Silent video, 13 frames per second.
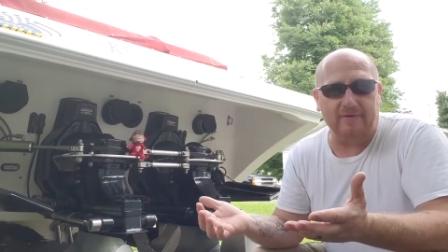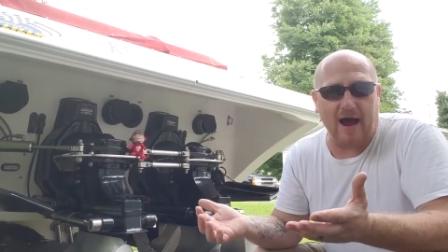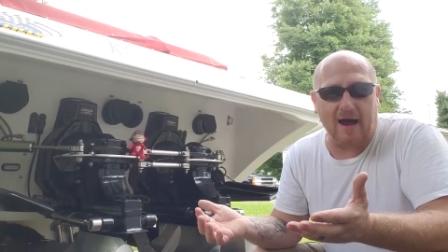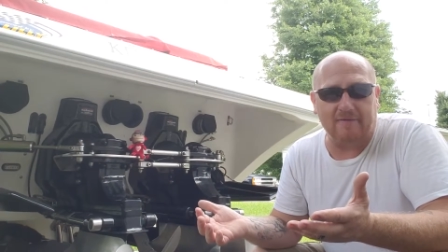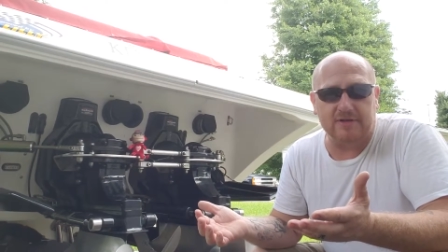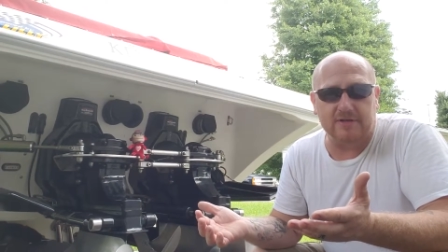
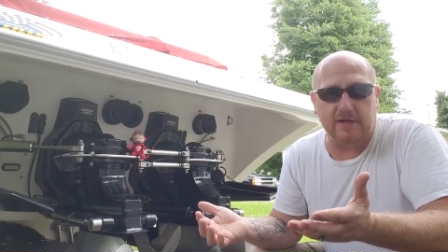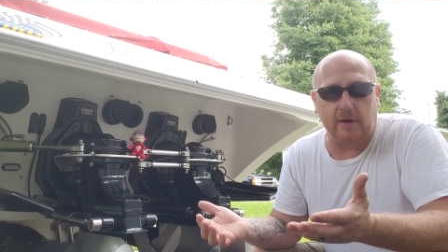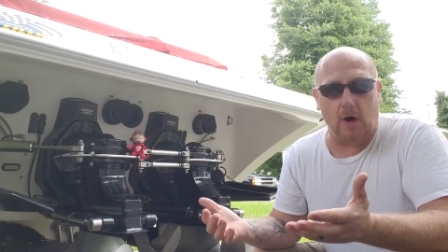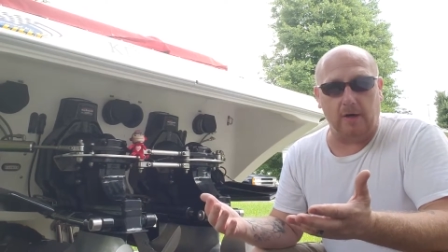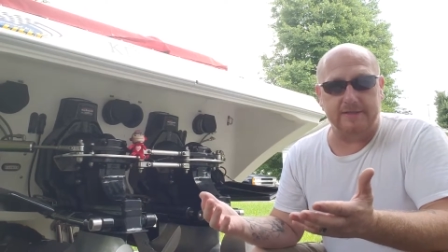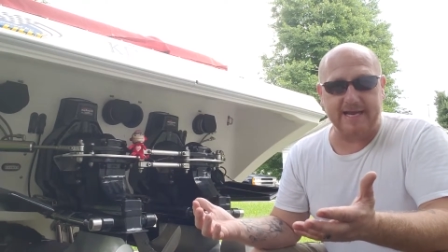obviously
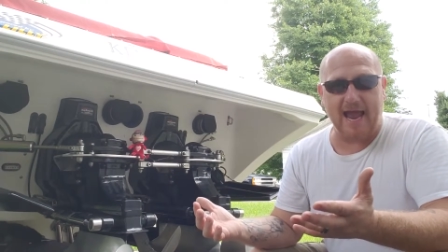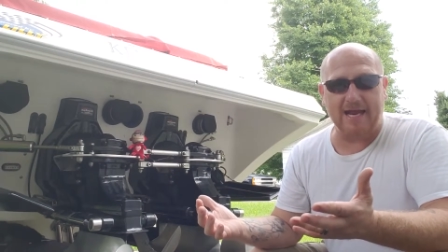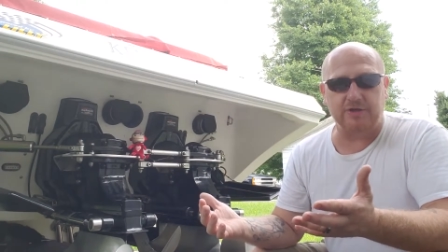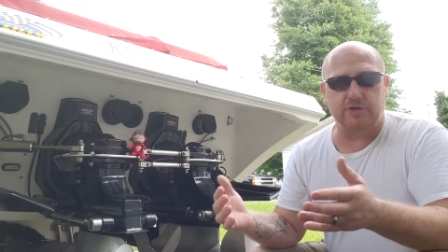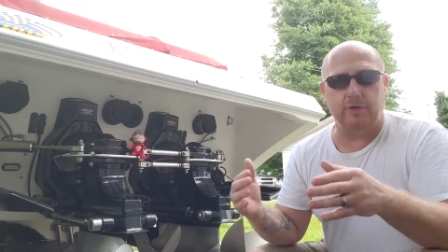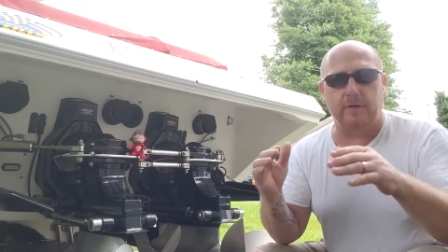all
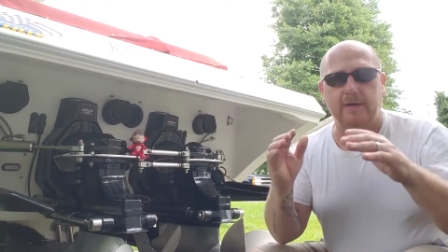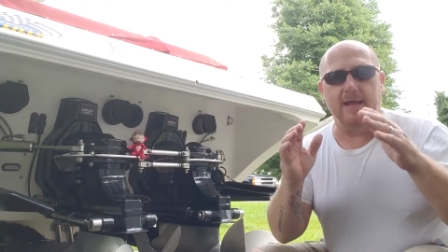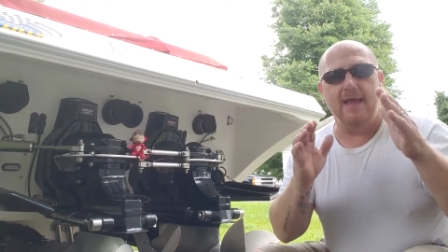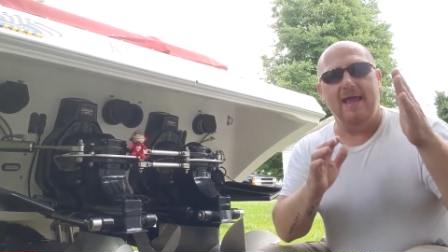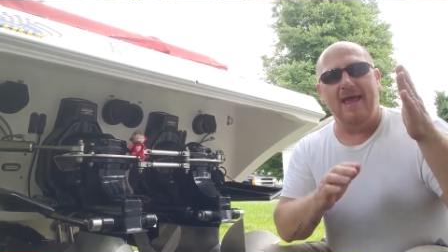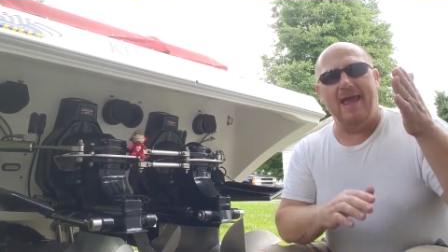attached to it
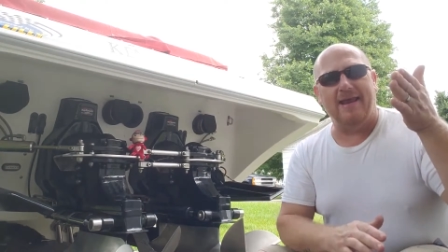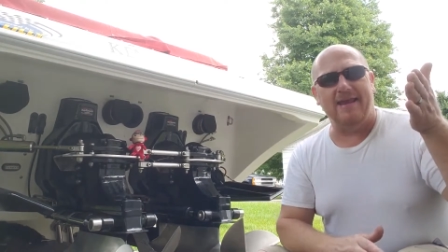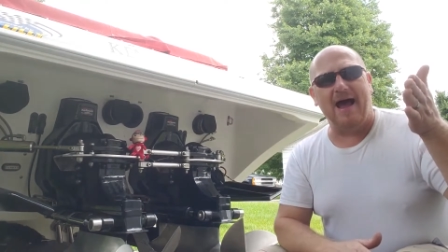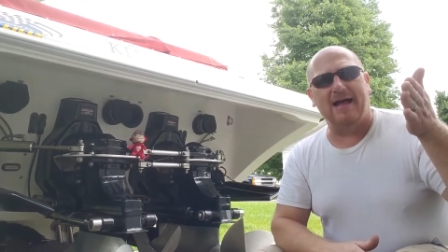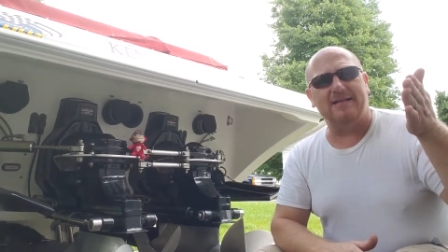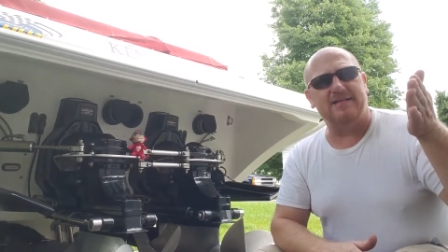and
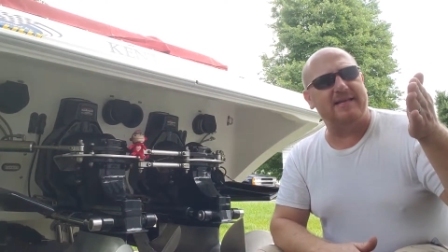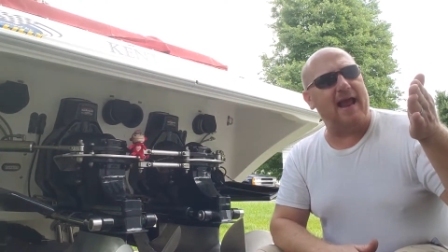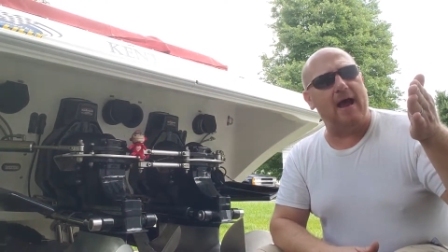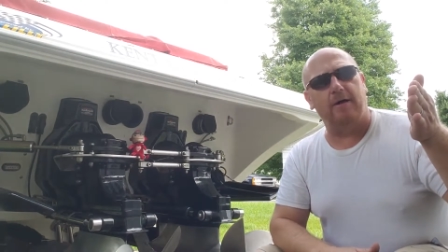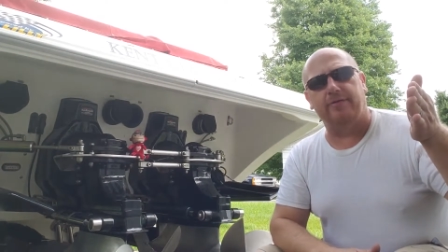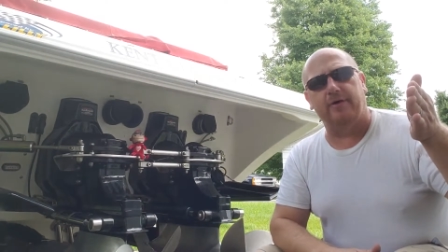not
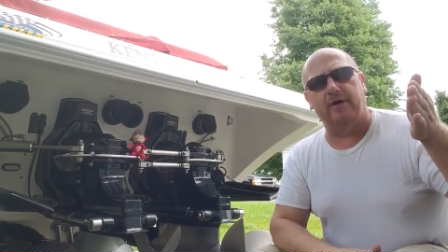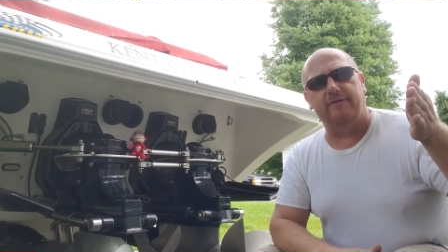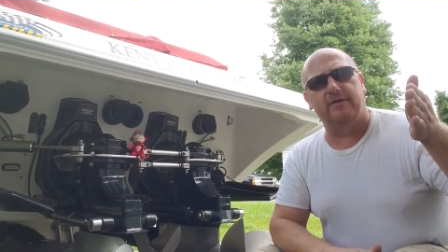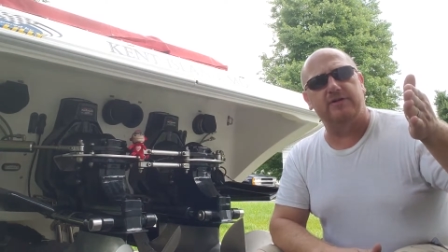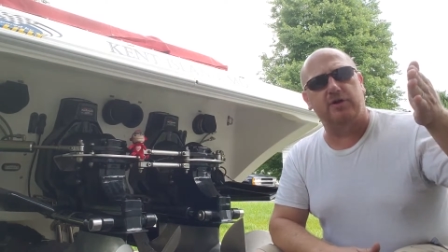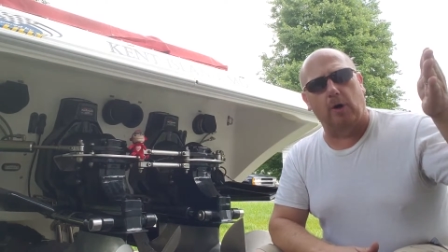south
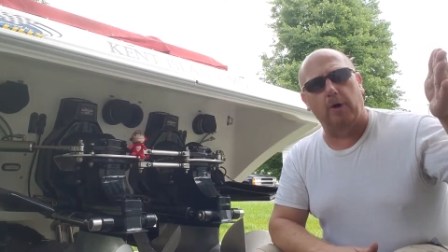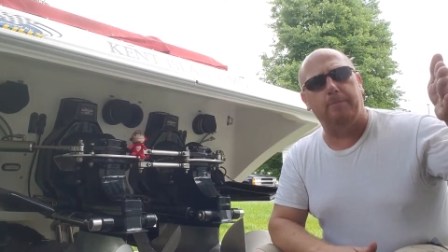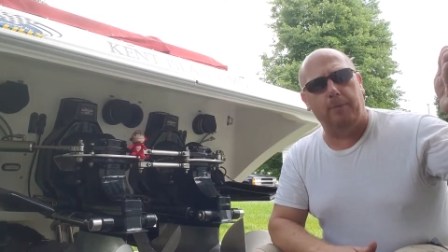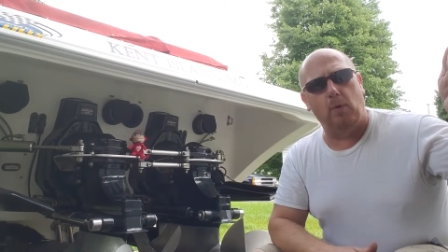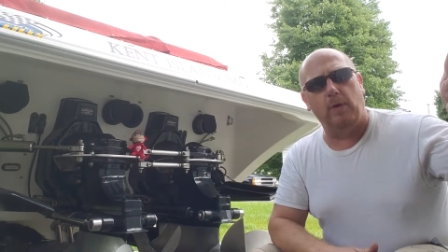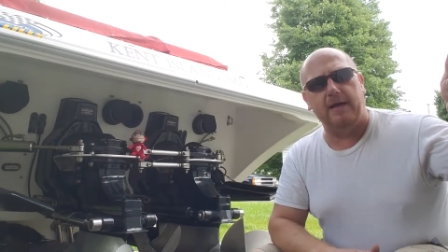of a certain
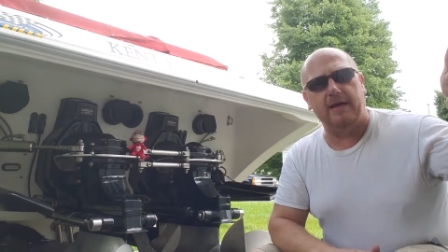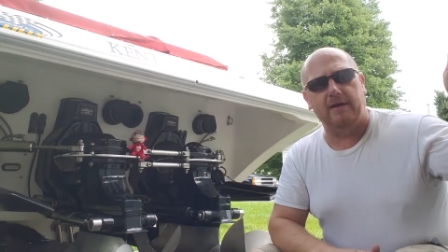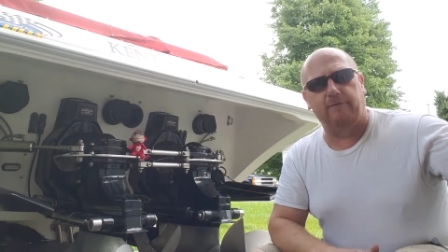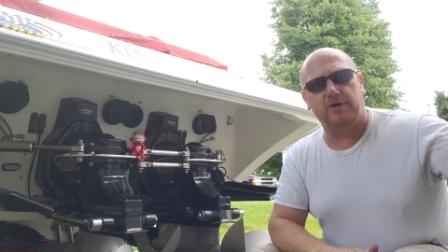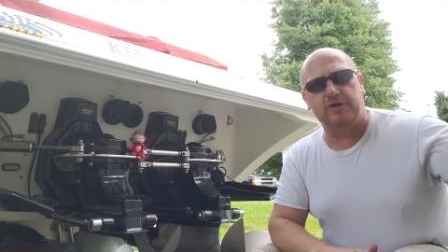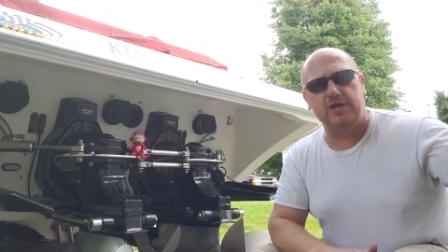point
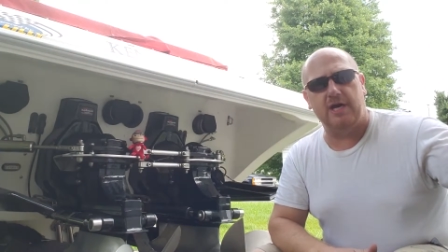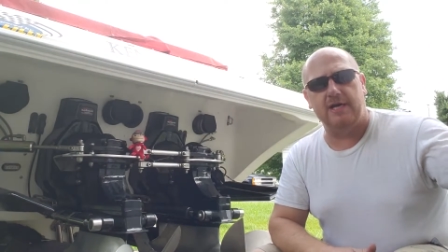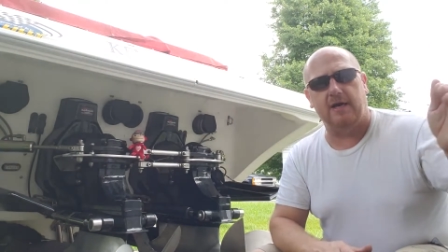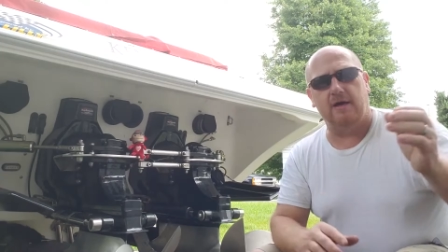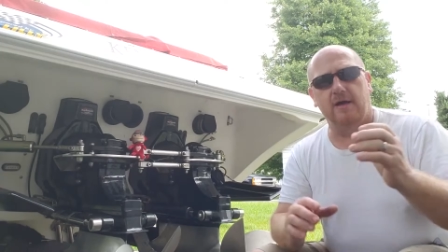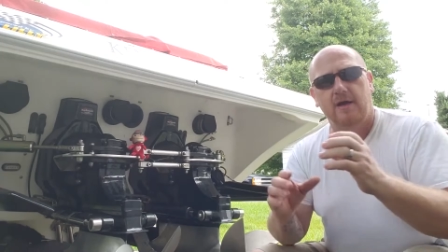in
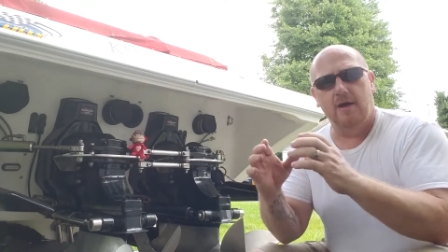Virginia.